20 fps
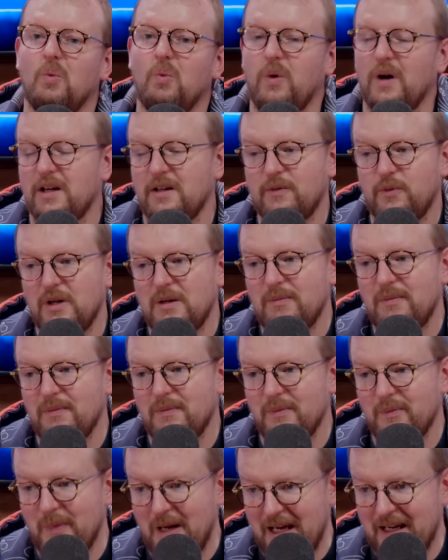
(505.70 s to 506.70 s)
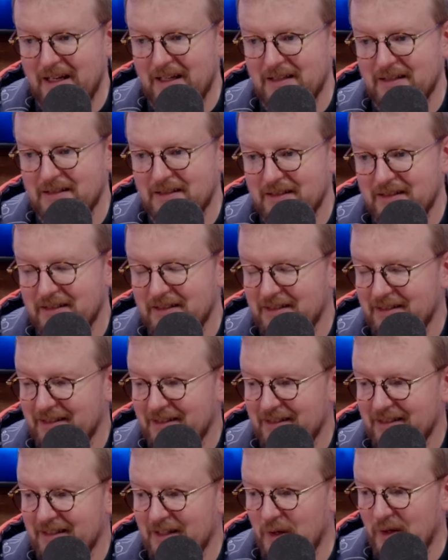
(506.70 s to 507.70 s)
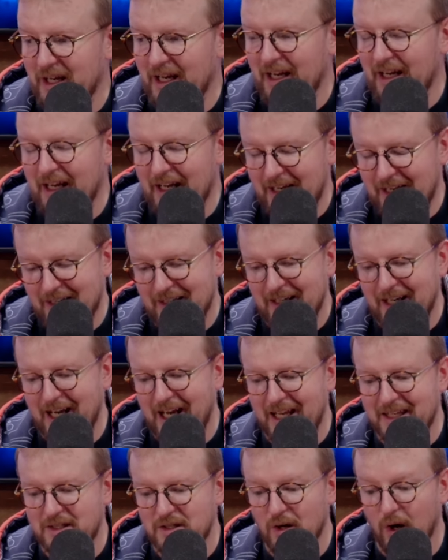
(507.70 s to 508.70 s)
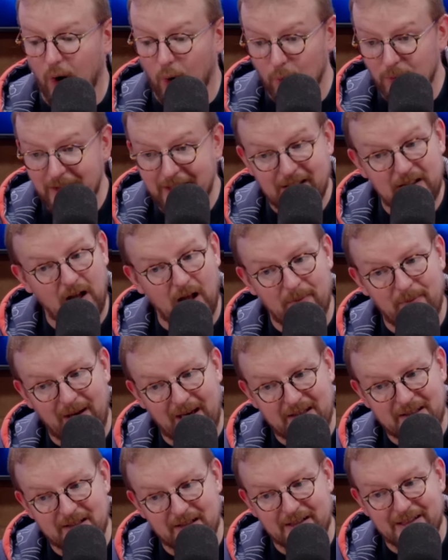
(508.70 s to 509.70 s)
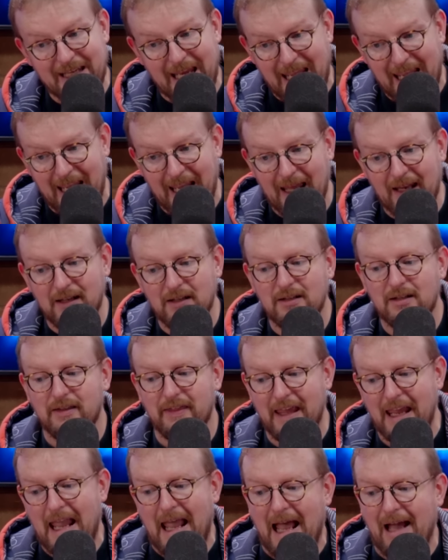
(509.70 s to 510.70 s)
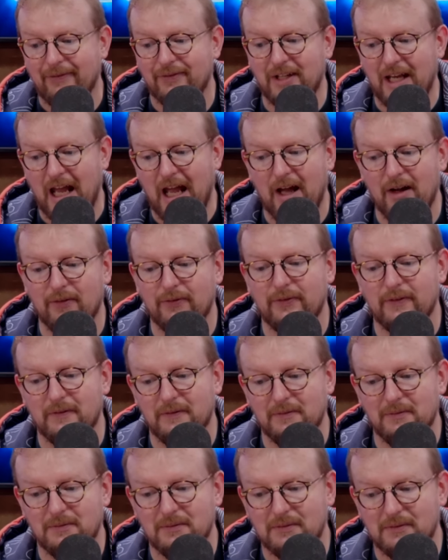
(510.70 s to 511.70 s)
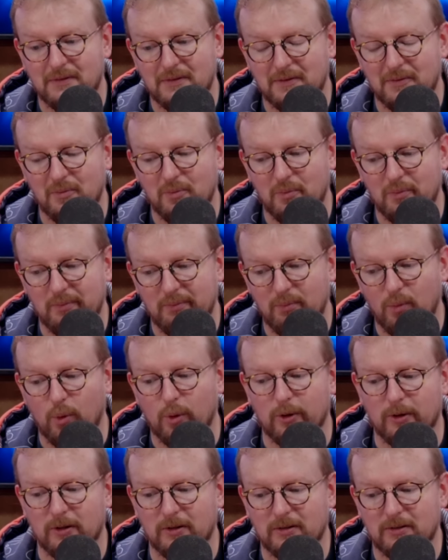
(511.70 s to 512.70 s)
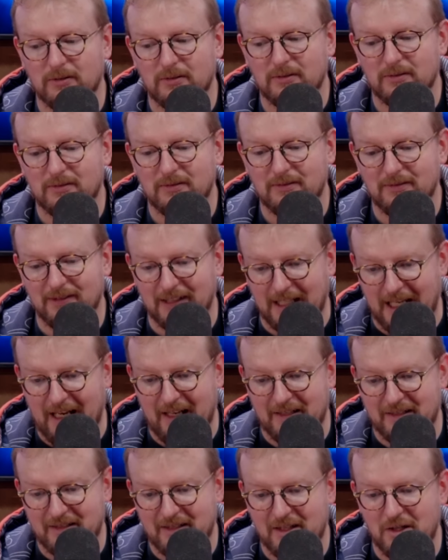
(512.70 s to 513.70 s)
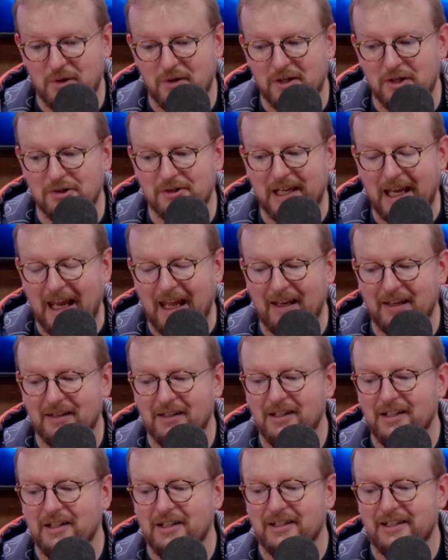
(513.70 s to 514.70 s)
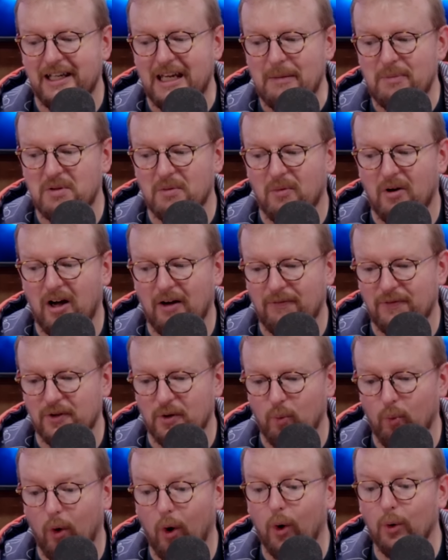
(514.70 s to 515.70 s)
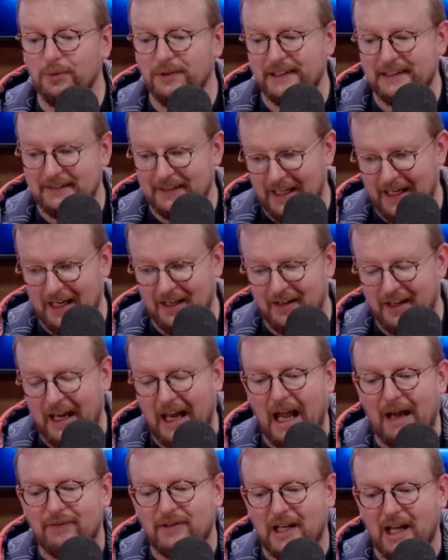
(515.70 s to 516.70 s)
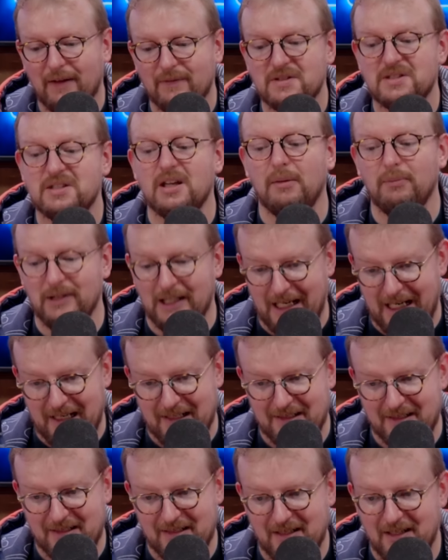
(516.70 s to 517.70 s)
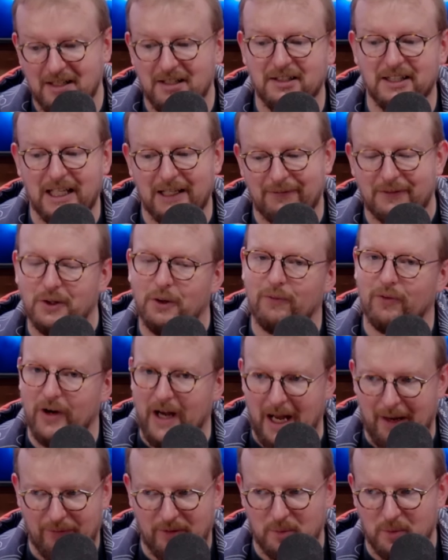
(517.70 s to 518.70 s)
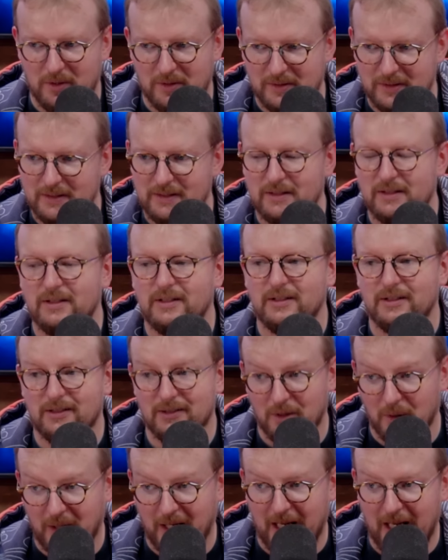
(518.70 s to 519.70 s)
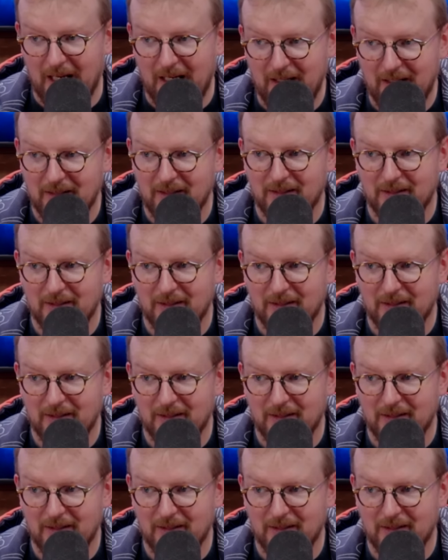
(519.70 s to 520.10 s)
What if we make it... Okay, it's only non-basics, and they have to have more land. You can't keep them off their only land. They have to have some lands left over afterwards. Okay?